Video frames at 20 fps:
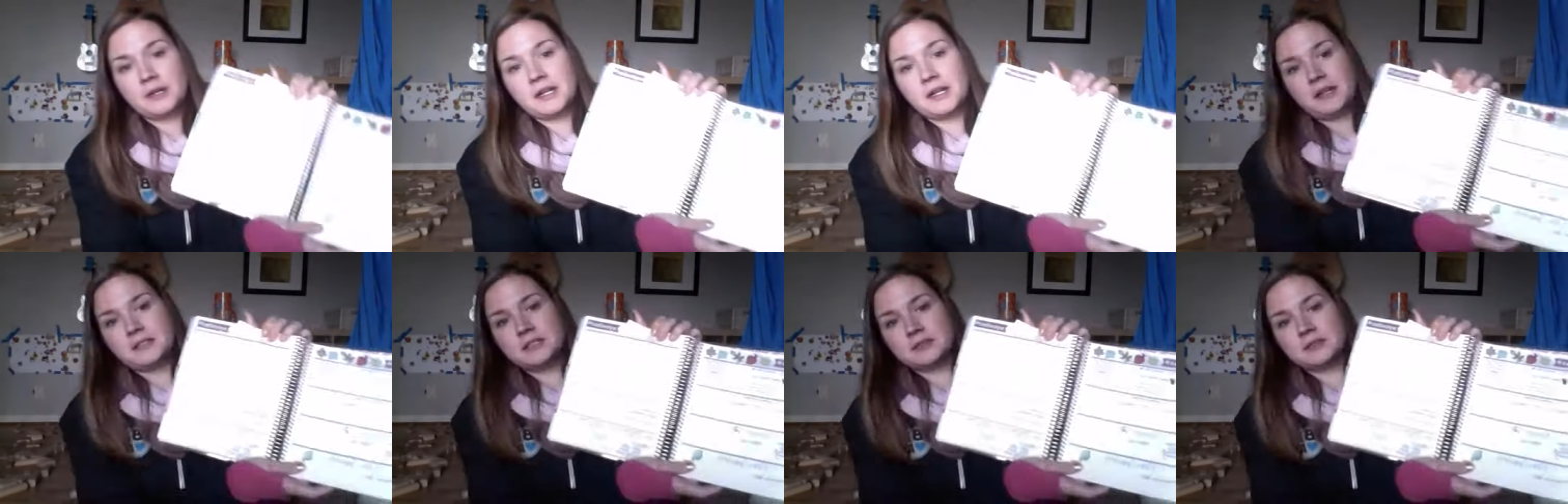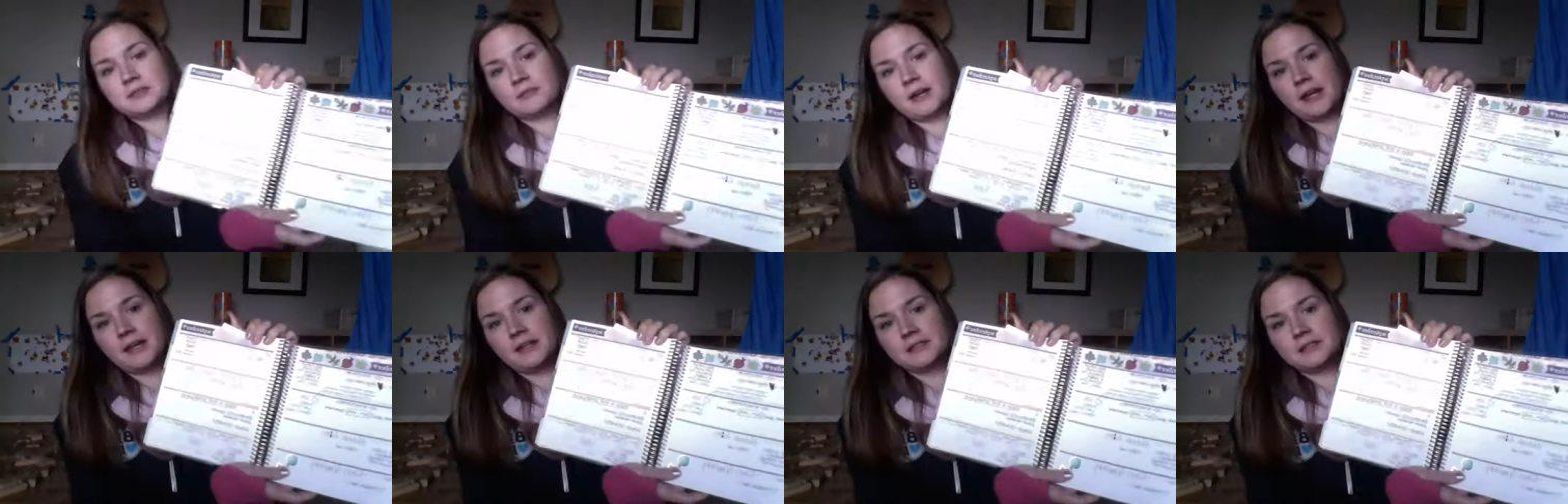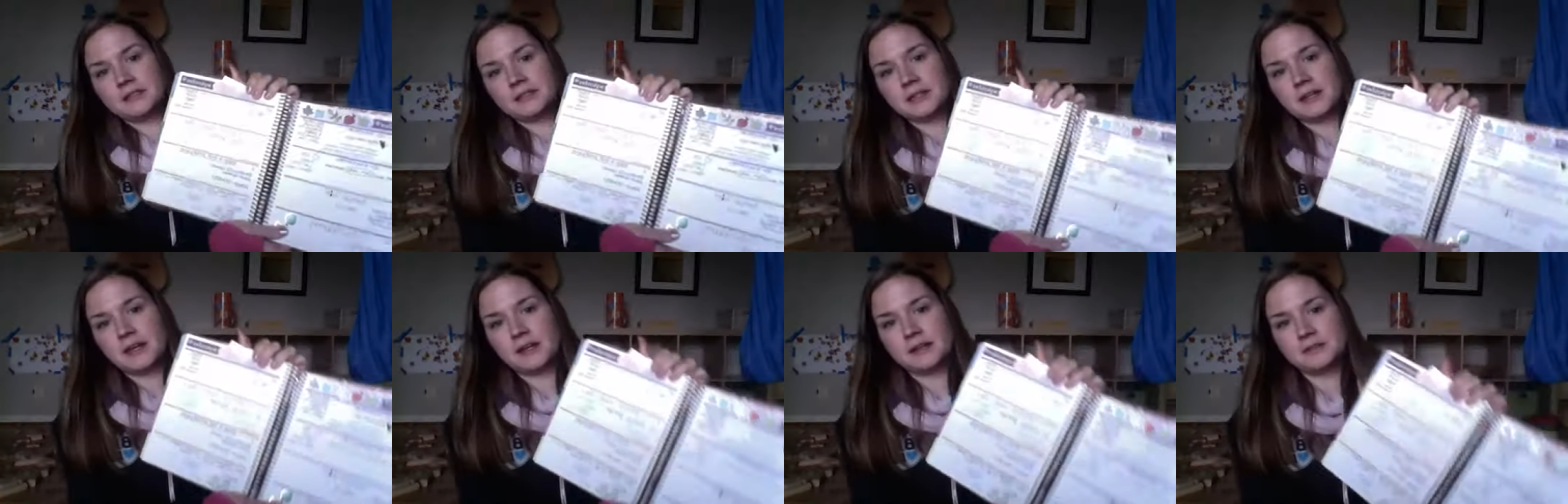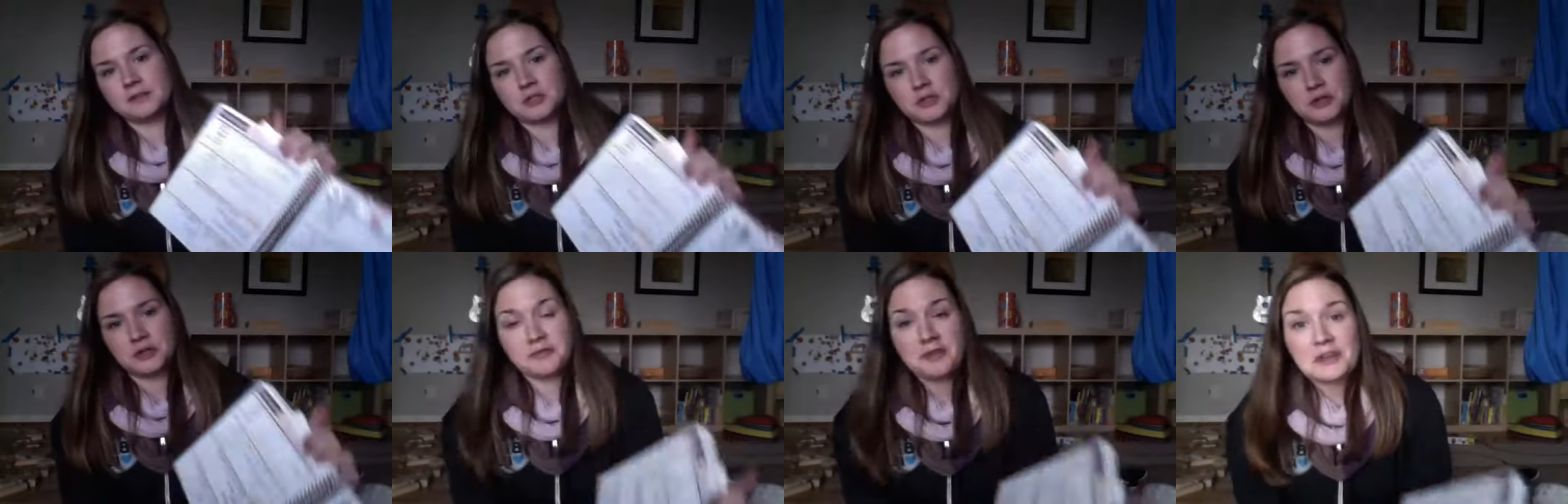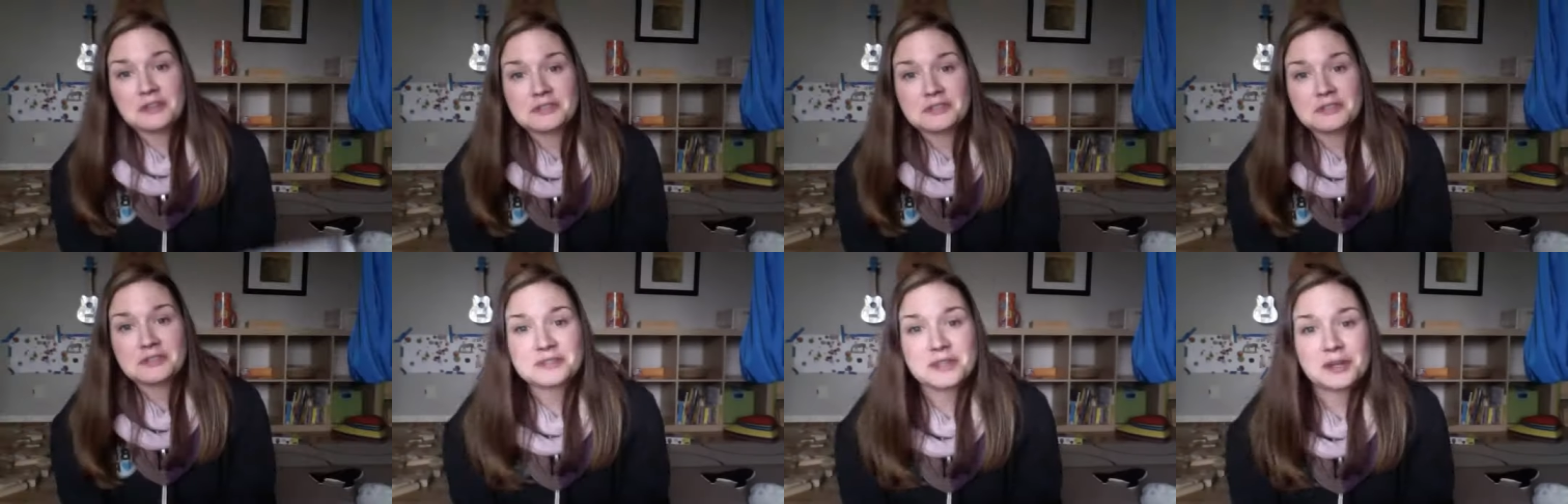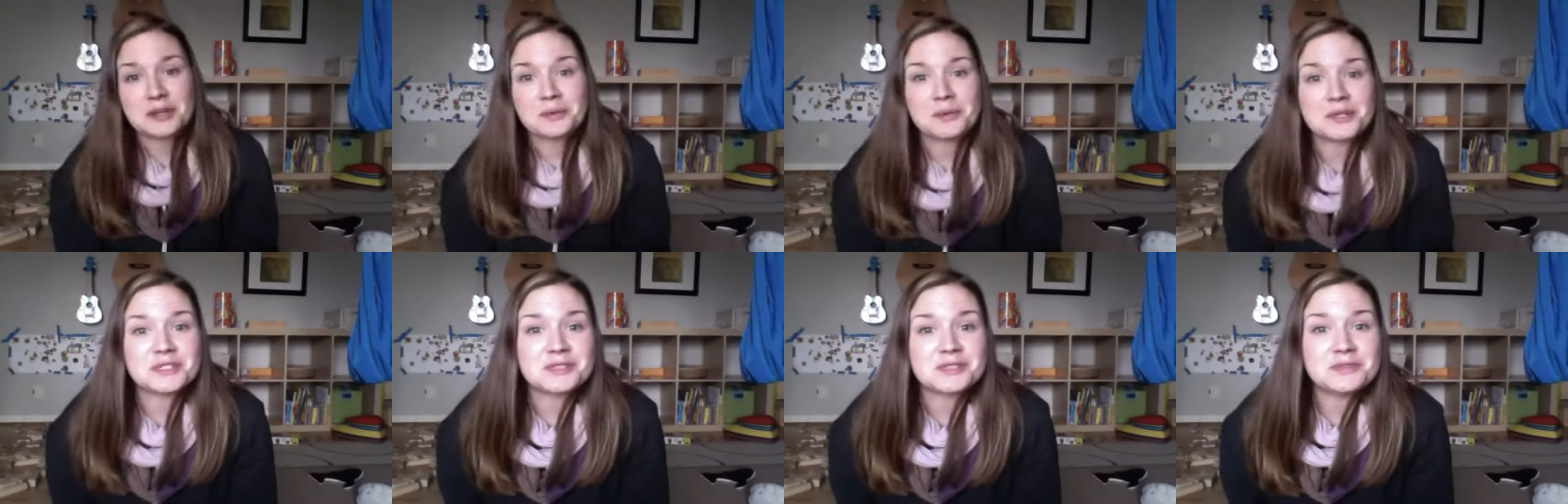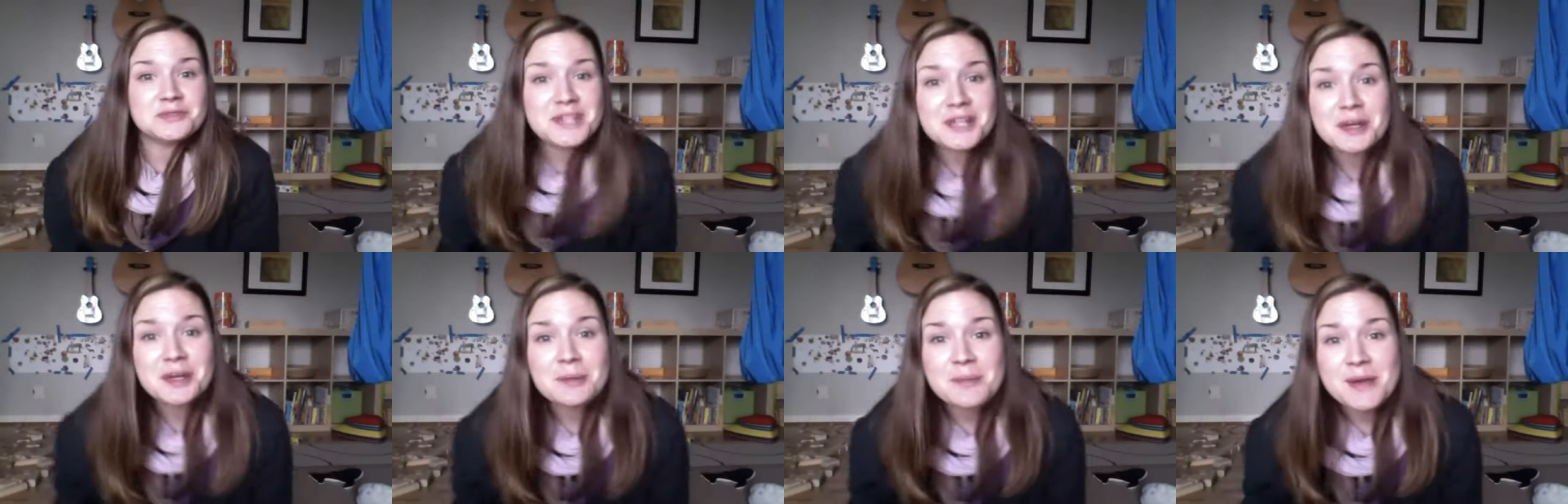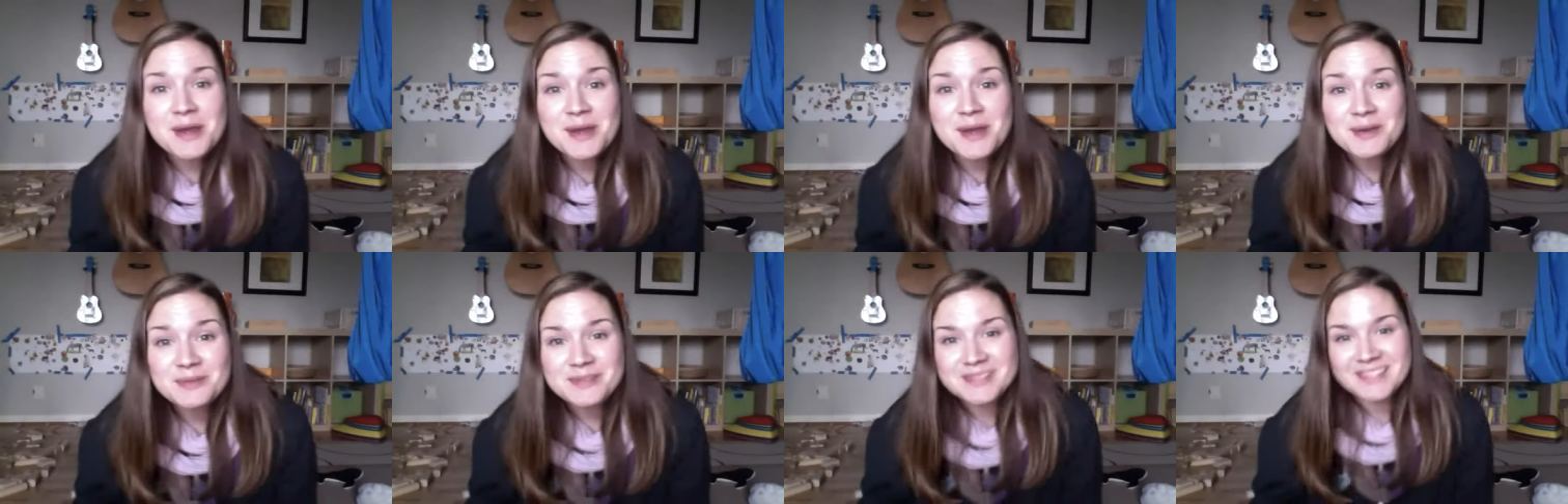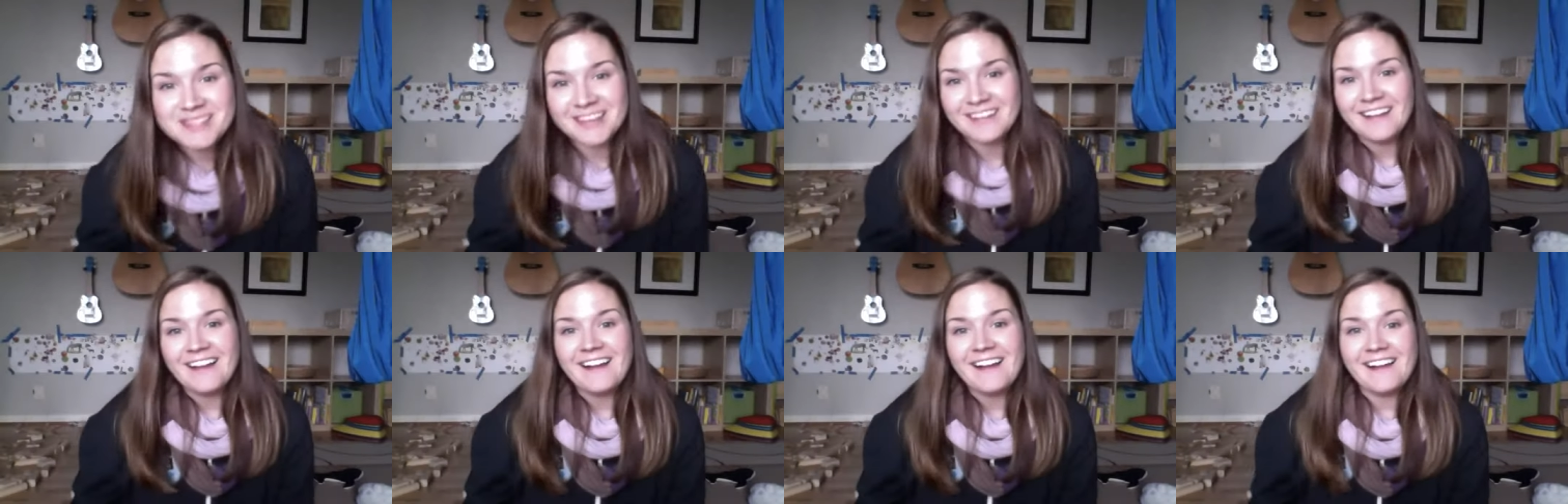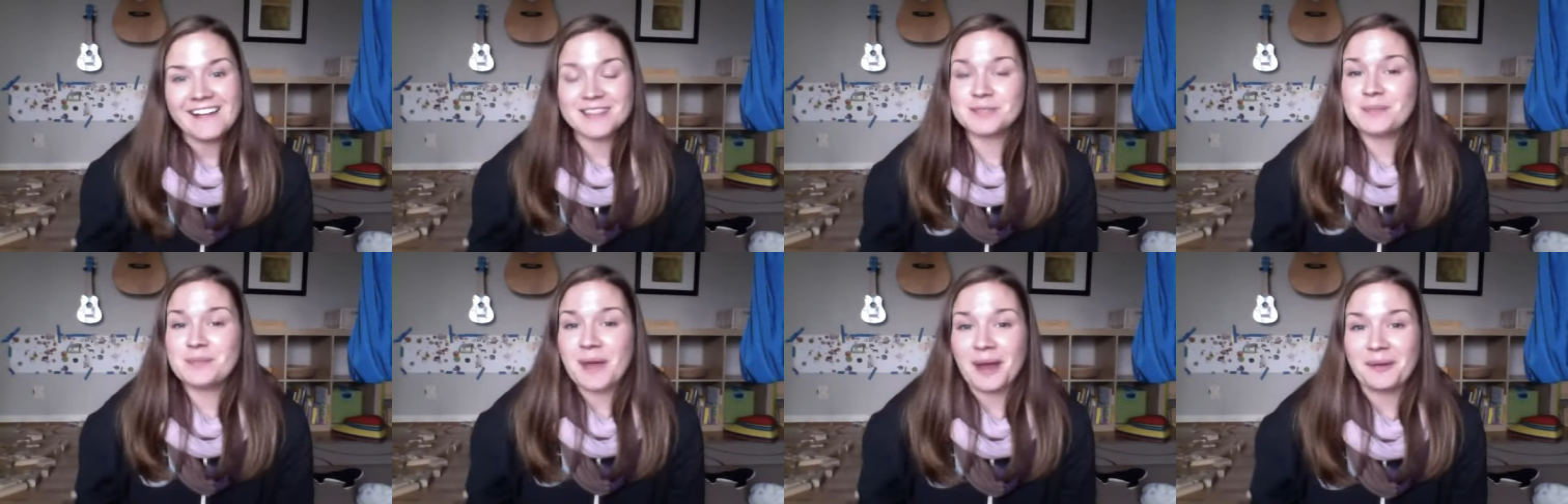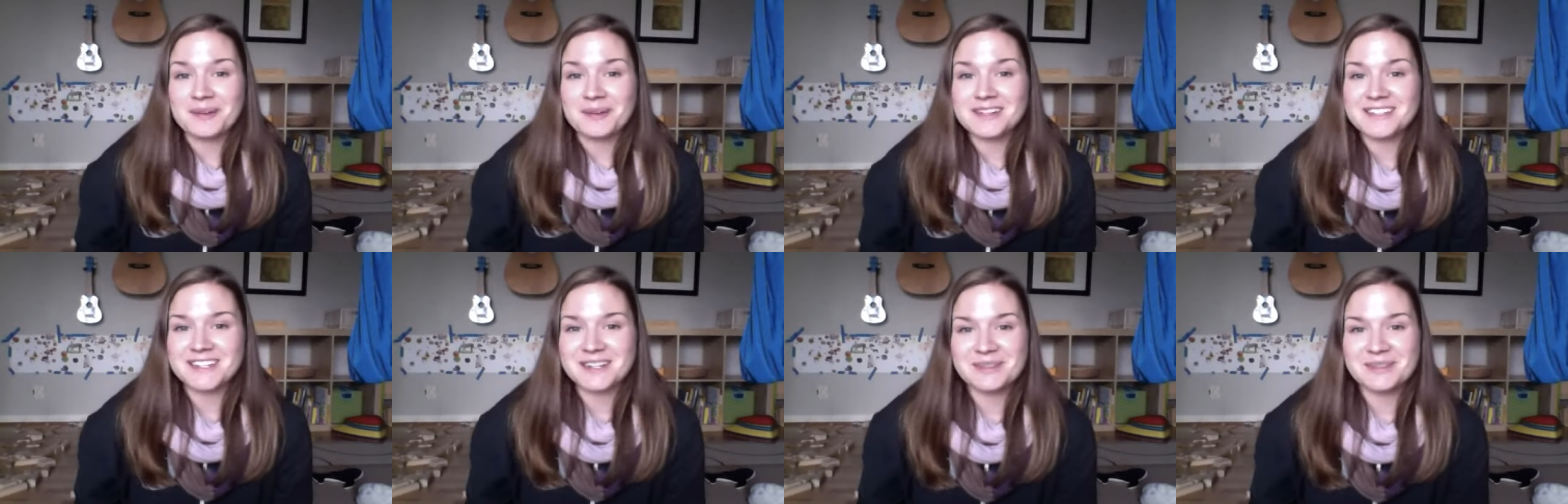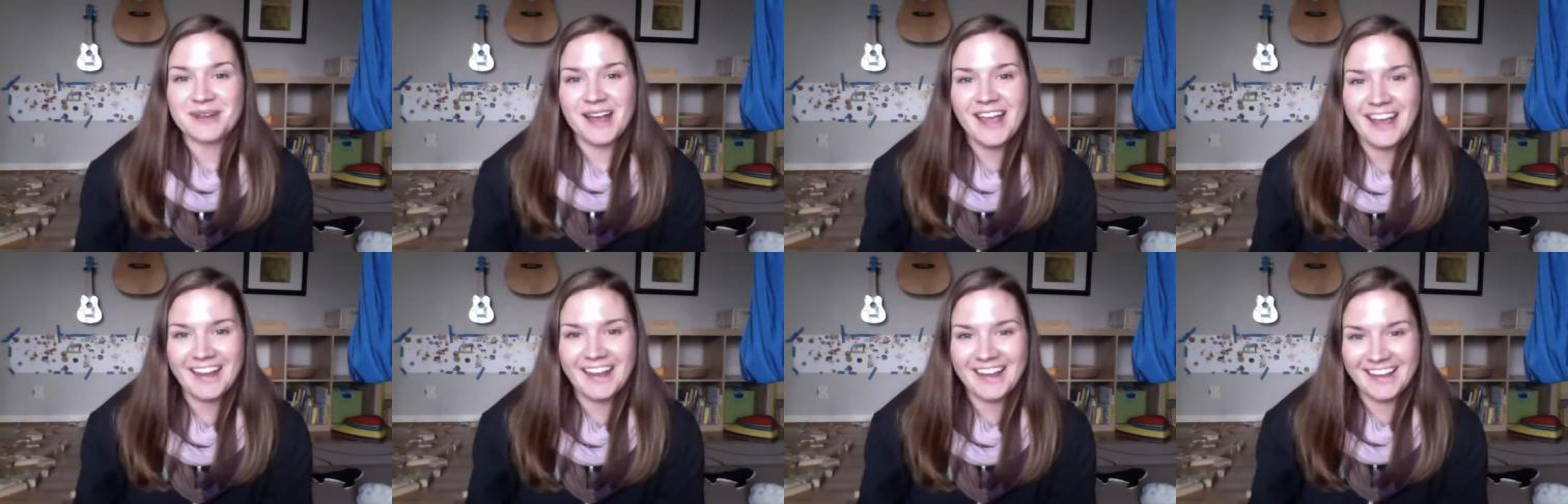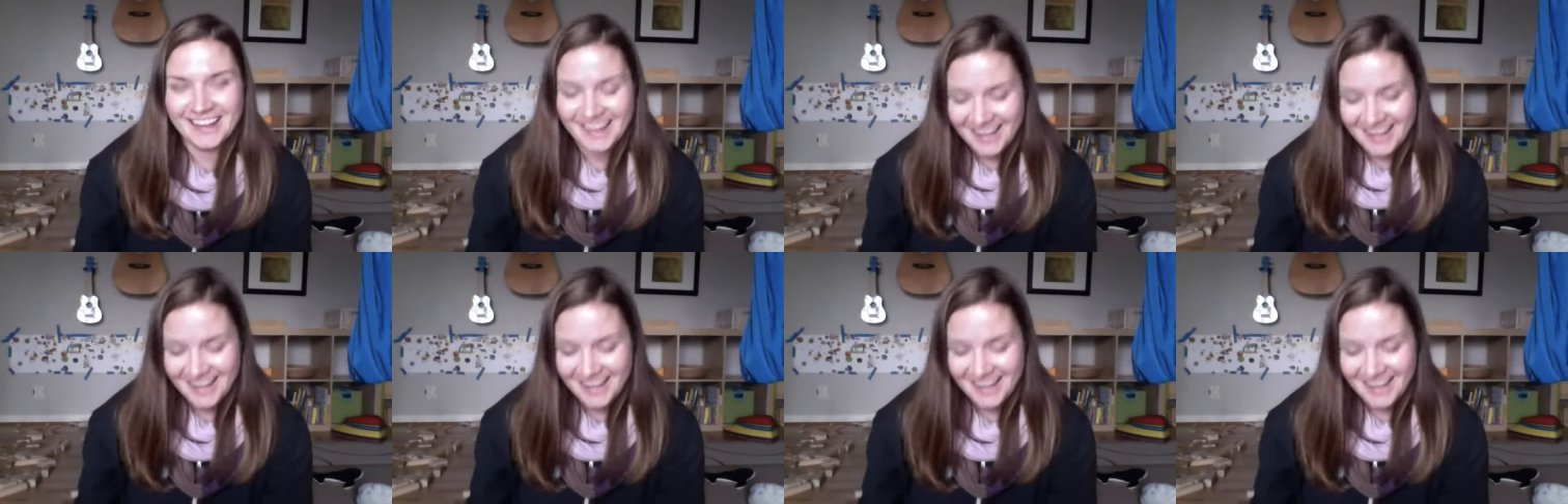need to write. I'll show you fast because I don't want you reading all my notes. It's backwards anyway.